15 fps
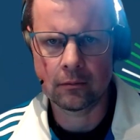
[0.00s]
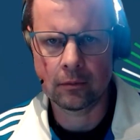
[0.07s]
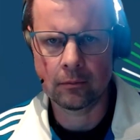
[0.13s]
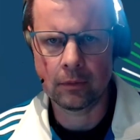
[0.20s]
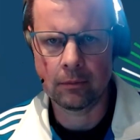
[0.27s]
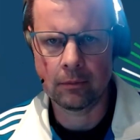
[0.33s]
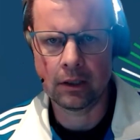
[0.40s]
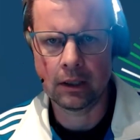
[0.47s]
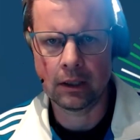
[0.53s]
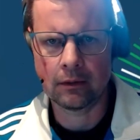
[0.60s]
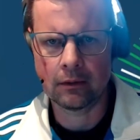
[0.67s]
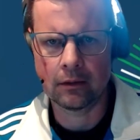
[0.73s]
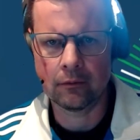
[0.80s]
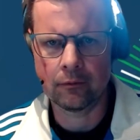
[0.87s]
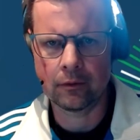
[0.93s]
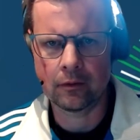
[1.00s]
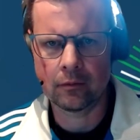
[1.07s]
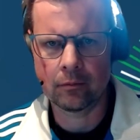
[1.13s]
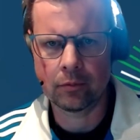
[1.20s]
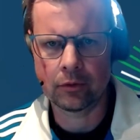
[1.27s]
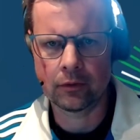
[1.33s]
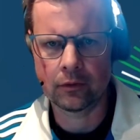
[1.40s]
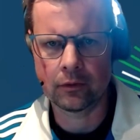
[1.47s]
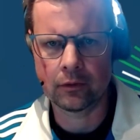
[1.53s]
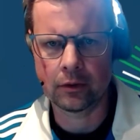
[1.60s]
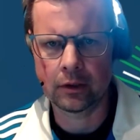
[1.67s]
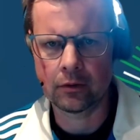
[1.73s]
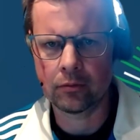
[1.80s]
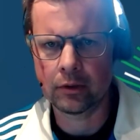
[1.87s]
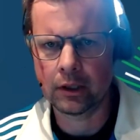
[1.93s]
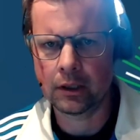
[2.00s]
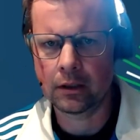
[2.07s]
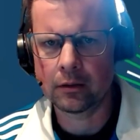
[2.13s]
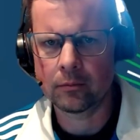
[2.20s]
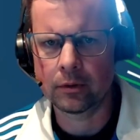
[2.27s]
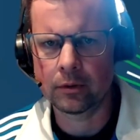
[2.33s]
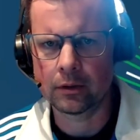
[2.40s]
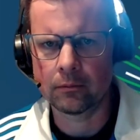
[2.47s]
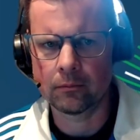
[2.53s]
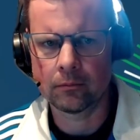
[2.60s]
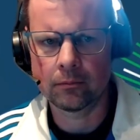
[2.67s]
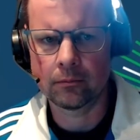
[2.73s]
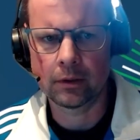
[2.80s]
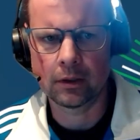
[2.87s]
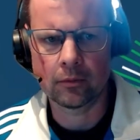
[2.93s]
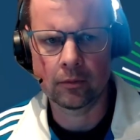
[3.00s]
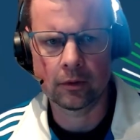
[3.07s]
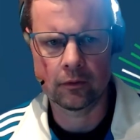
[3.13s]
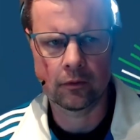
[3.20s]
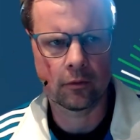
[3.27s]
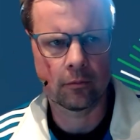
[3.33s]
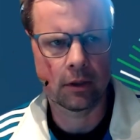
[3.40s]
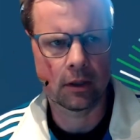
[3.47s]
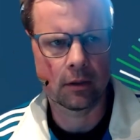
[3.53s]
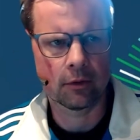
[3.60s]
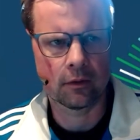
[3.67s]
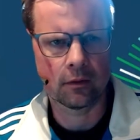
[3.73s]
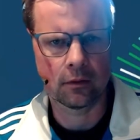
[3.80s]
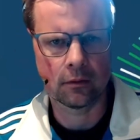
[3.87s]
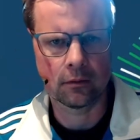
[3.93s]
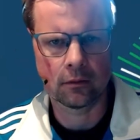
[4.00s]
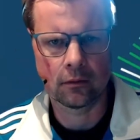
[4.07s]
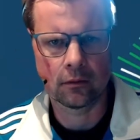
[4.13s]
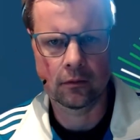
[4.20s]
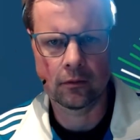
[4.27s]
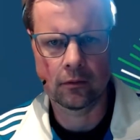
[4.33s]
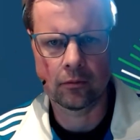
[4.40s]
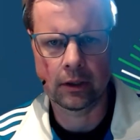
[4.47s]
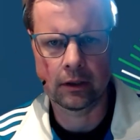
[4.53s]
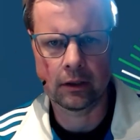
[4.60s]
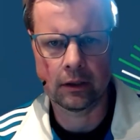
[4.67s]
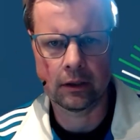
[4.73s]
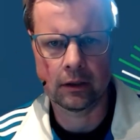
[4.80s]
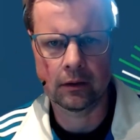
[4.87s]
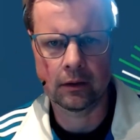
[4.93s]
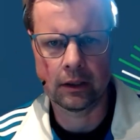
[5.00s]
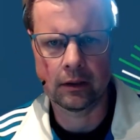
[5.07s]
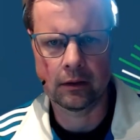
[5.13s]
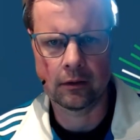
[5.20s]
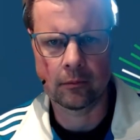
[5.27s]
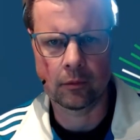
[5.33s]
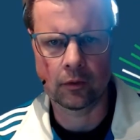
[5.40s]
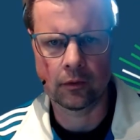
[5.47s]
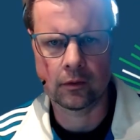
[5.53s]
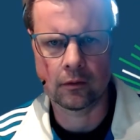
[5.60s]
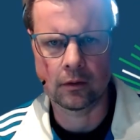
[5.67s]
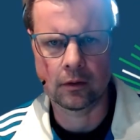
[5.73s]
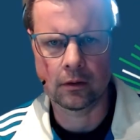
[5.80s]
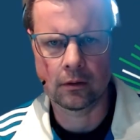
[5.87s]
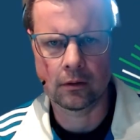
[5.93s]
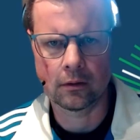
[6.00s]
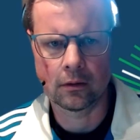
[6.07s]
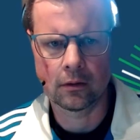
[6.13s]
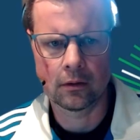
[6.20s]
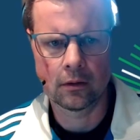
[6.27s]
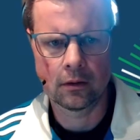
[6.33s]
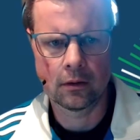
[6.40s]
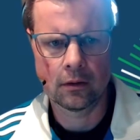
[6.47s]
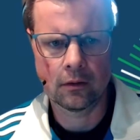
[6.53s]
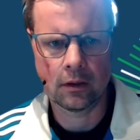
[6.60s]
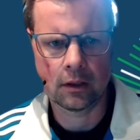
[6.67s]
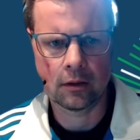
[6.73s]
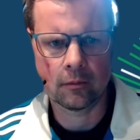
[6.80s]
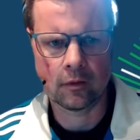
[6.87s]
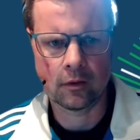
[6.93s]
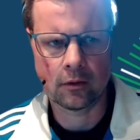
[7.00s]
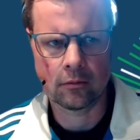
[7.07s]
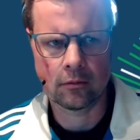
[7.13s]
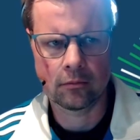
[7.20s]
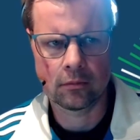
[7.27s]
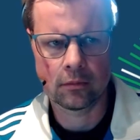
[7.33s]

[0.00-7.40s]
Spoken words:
Maybe not if it's personally created, but otherwise should be able to right click and delete on most of the items there.